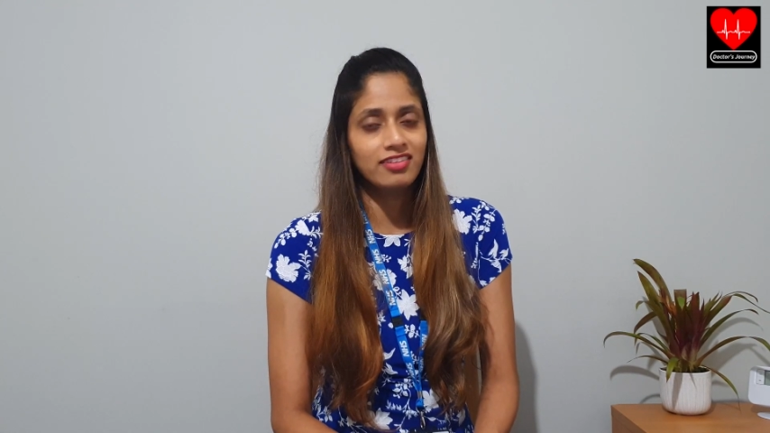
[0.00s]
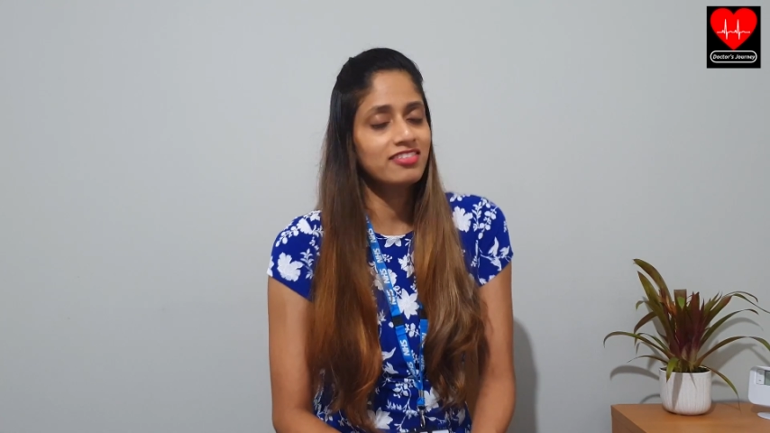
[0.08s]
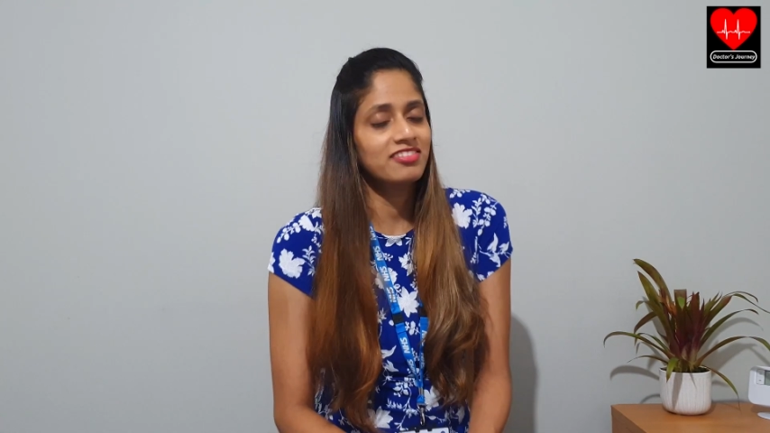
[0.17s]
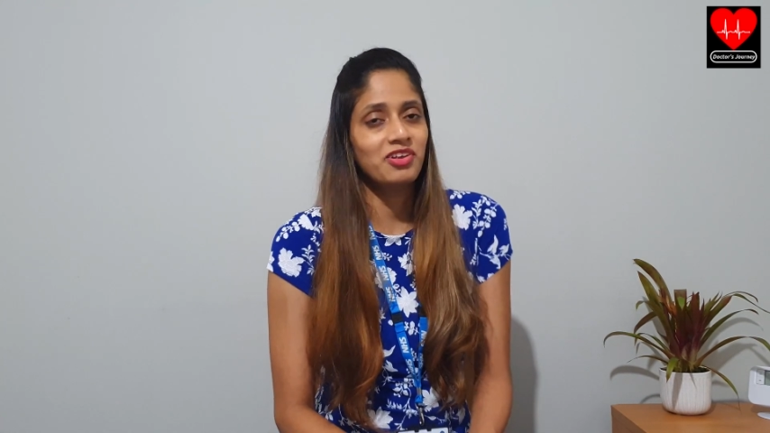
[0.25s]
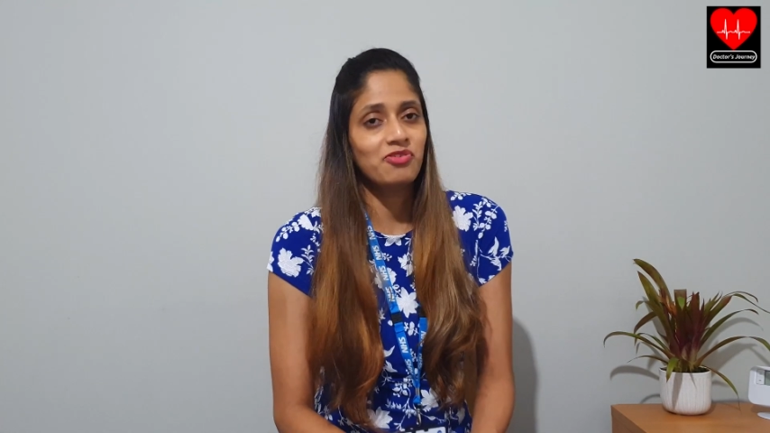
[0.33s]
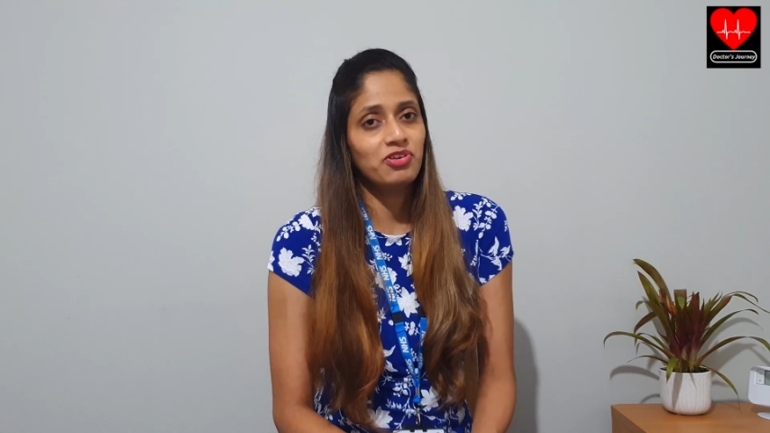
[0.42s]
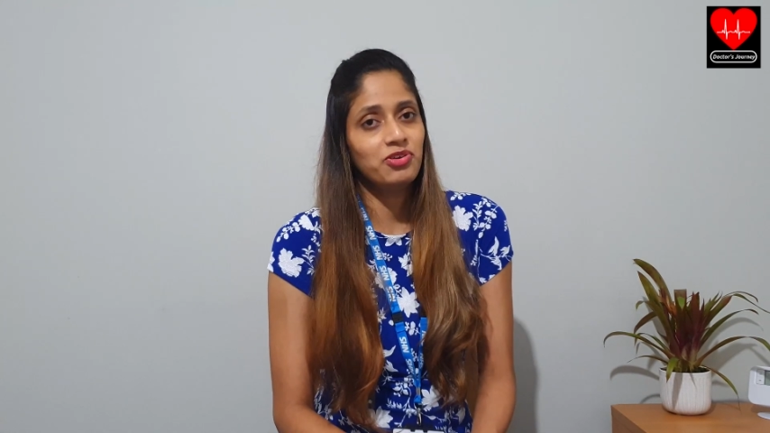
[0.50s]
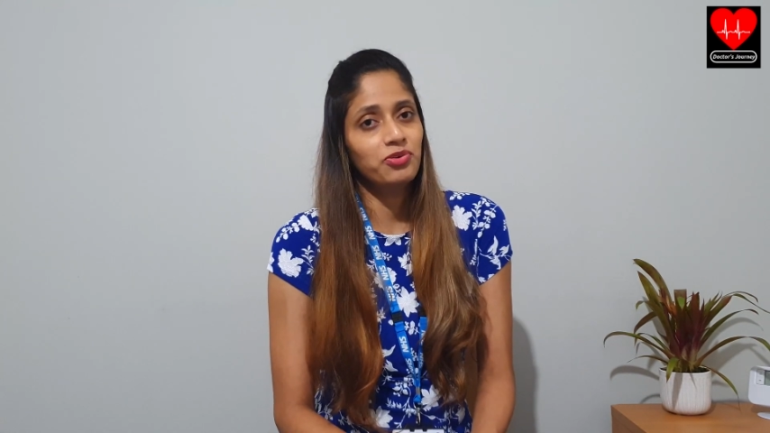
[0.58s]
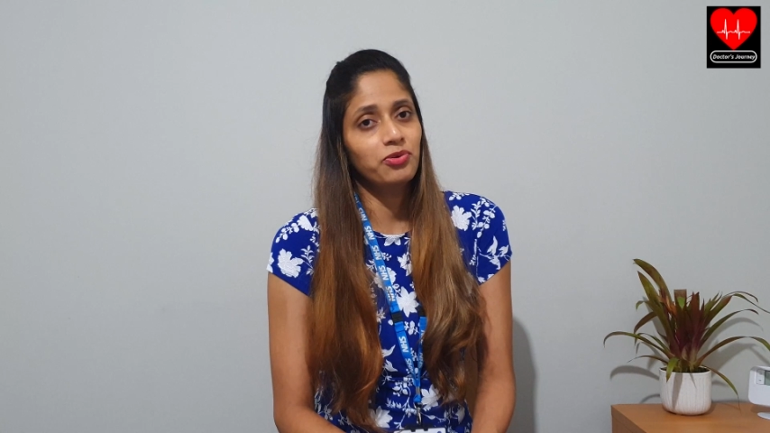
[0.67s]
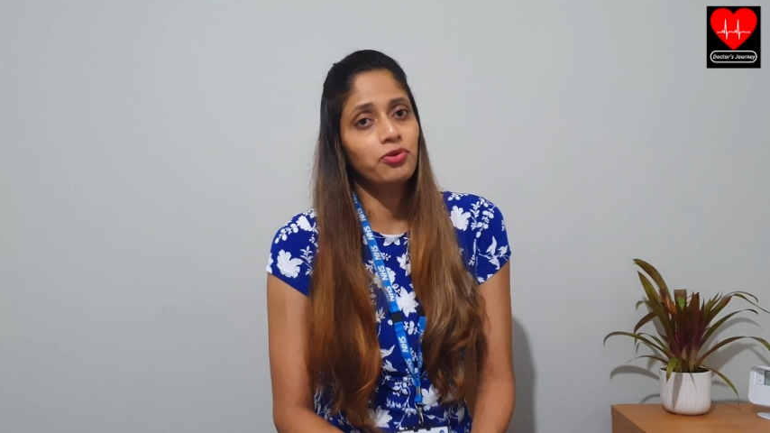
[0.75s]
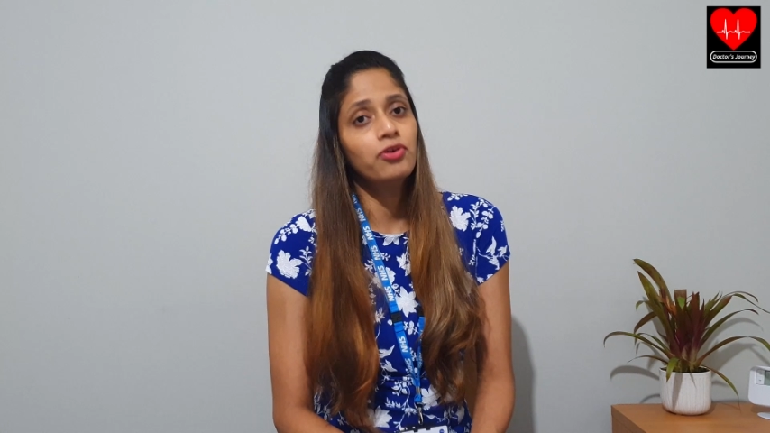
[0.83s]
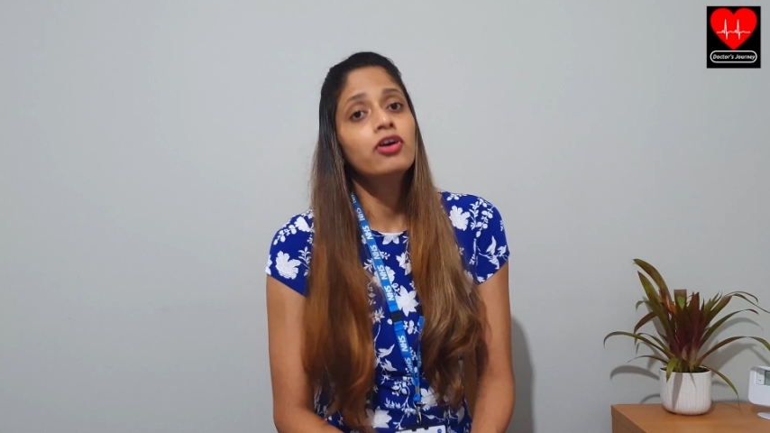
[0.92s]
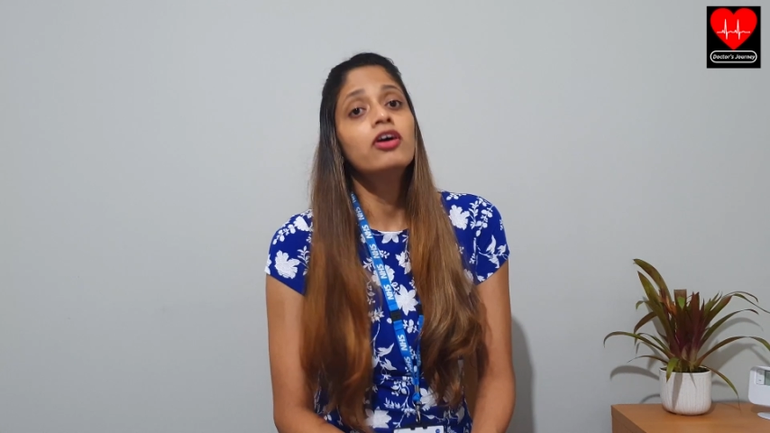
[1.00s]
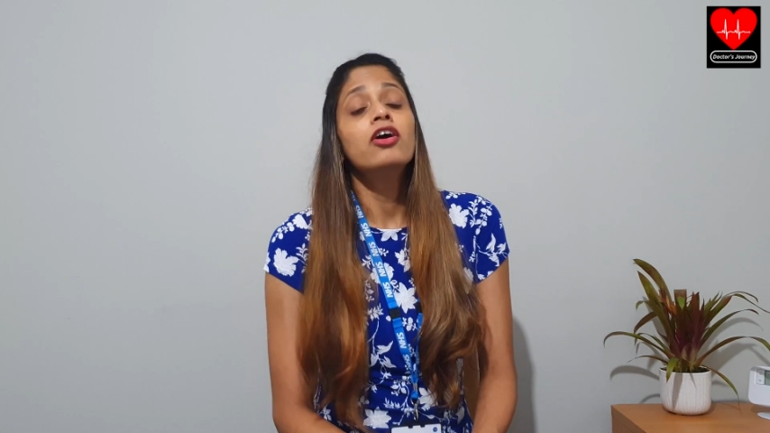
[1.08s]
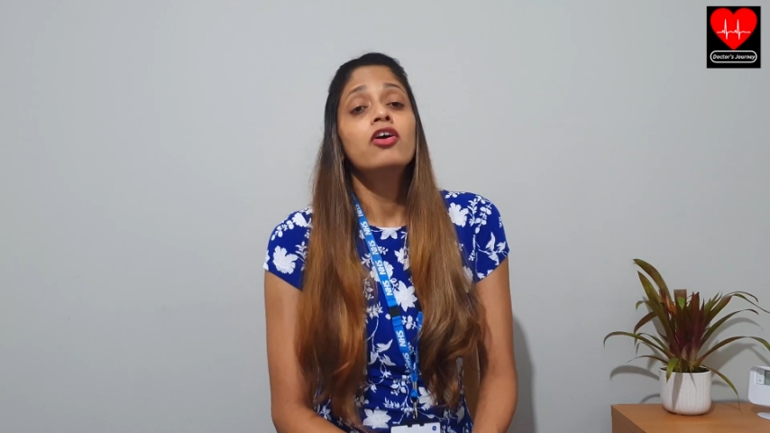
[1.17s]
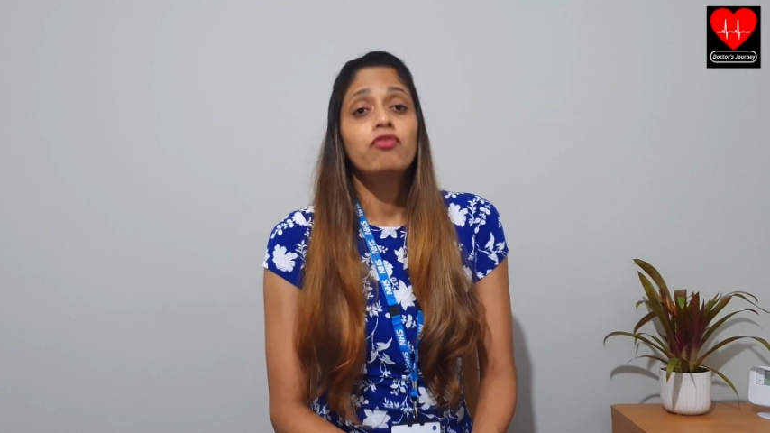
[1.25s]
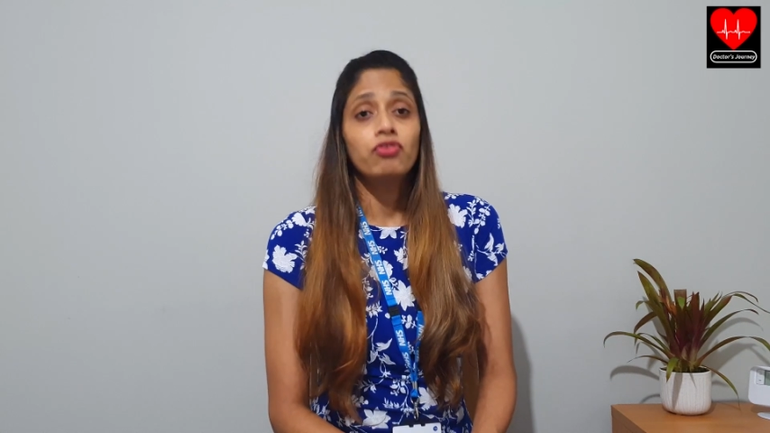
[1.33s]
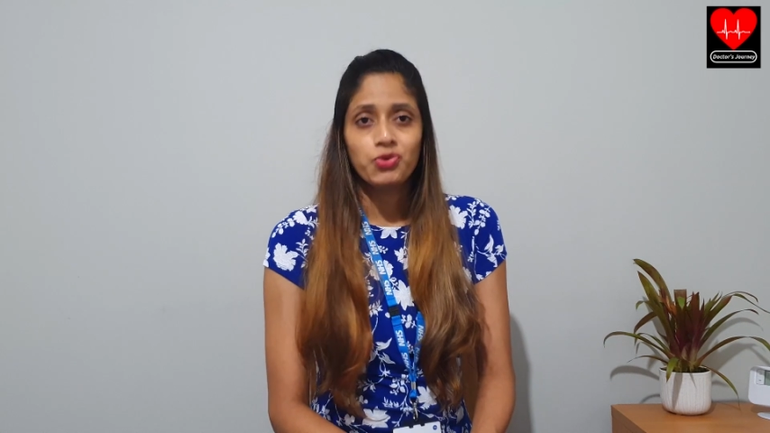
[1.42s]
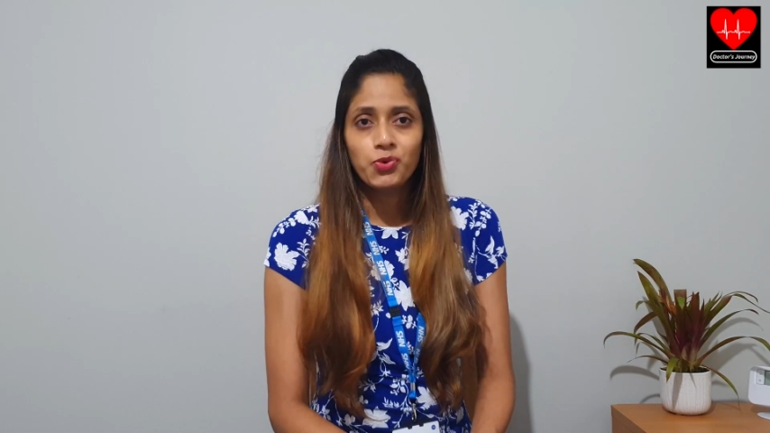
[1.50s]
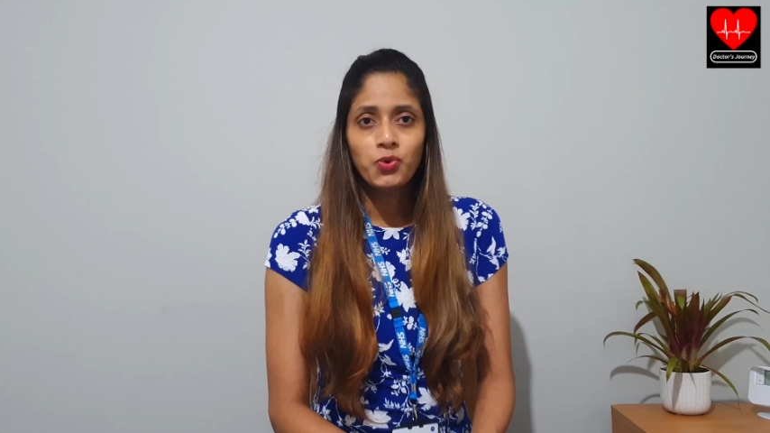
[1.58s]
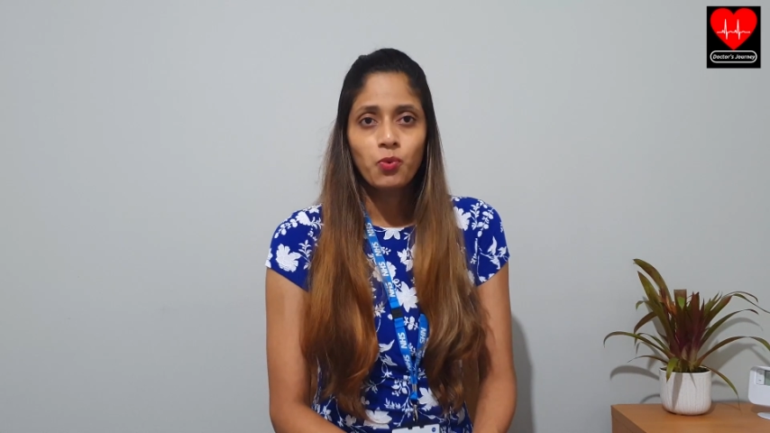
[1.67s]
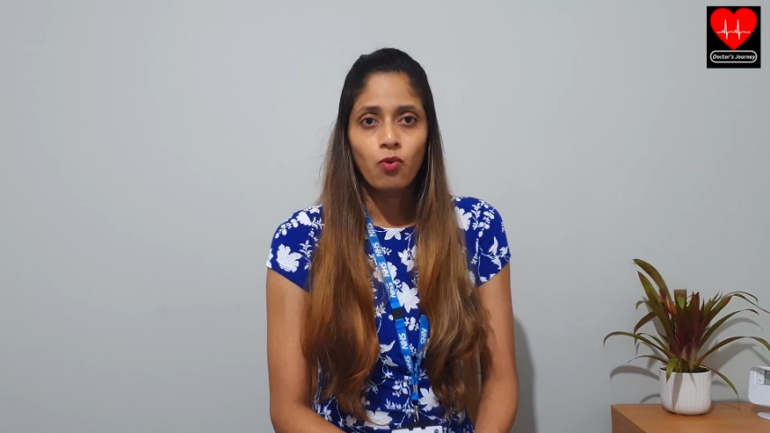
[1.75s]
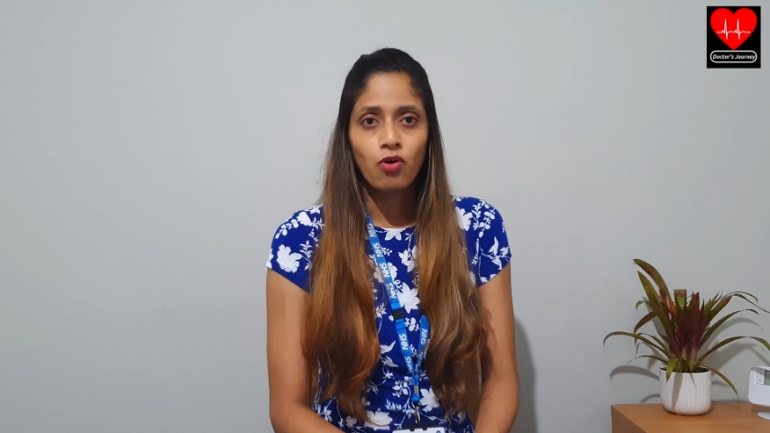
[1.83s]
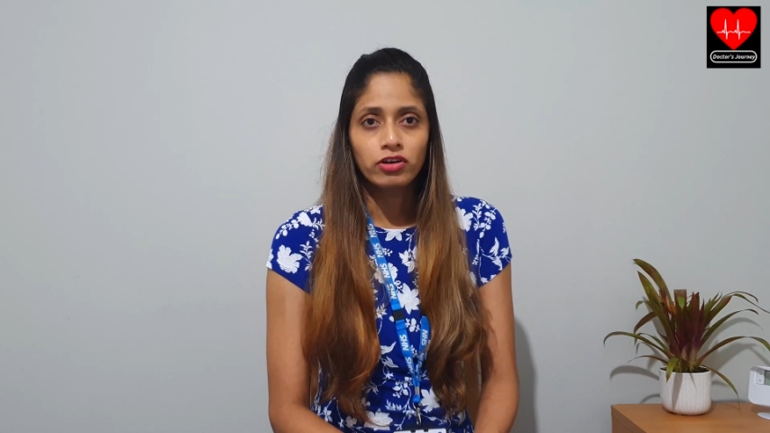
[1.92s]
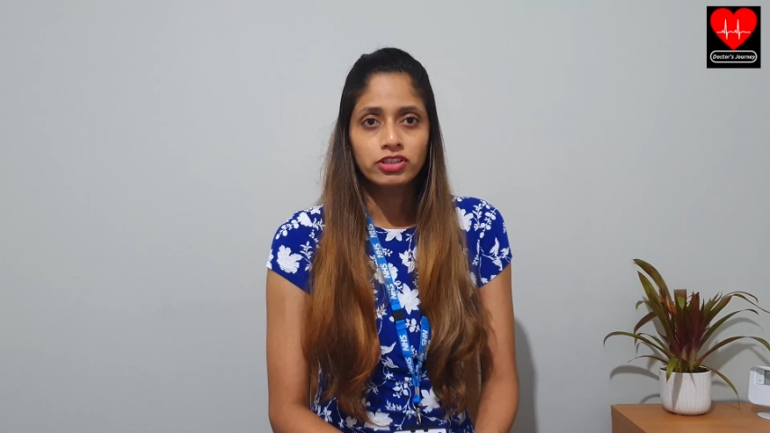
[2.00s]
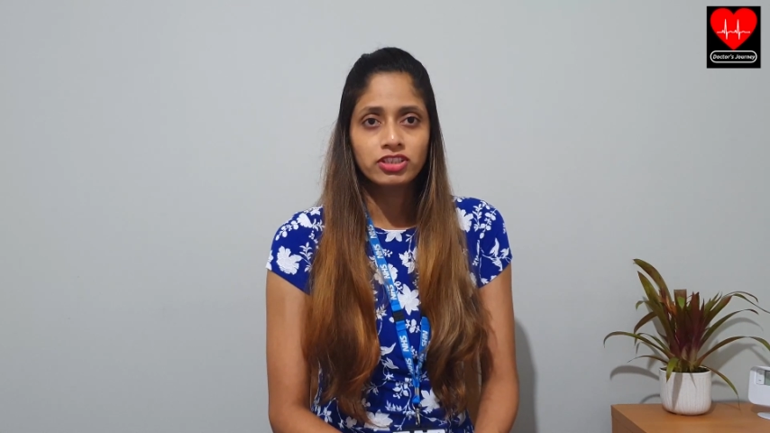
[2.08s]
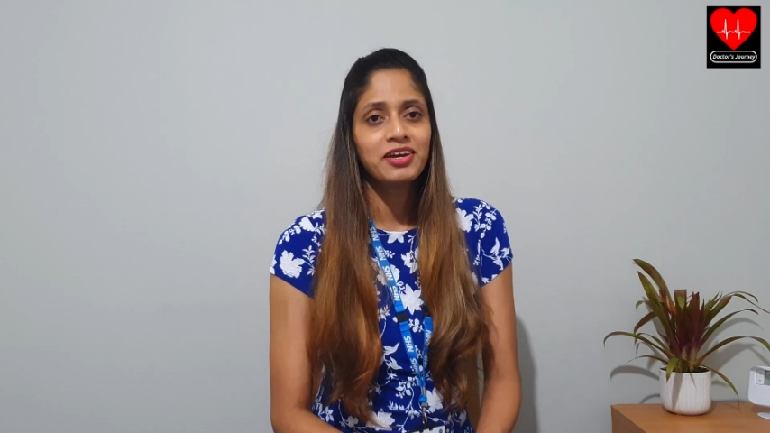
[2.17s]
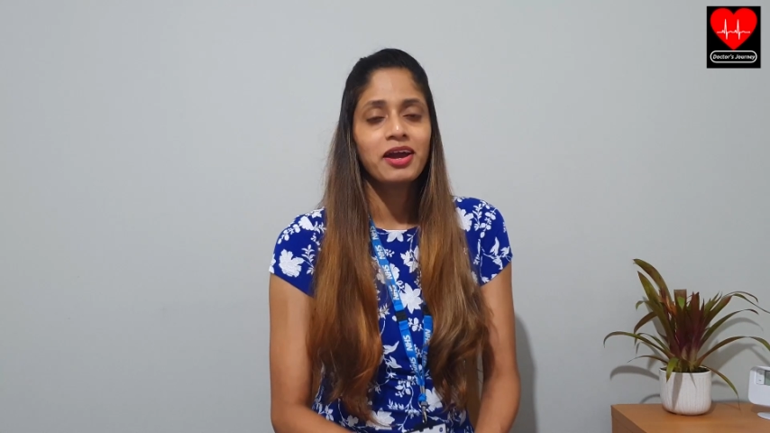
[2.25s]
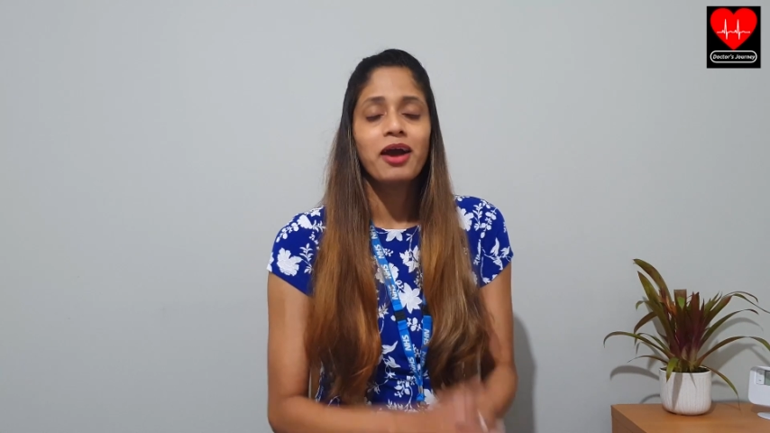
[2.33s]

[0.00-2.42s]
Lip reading: this is the video for you to watch.